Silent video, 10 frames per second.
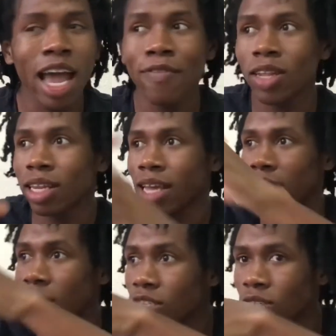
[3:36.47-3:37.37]
I have to look
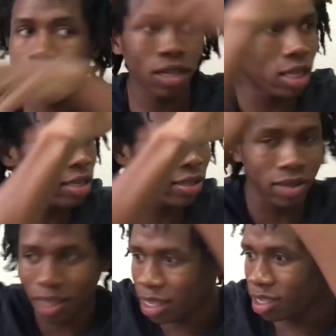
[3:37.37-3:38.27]
at this student, this
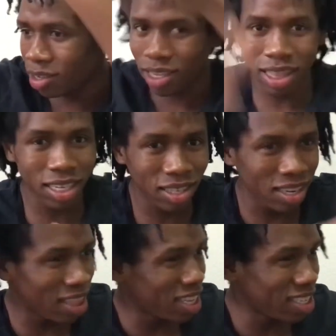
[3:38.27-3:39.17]
student, this student, this
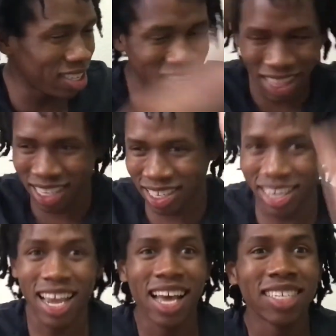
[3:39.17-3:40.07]
student, this student, this student.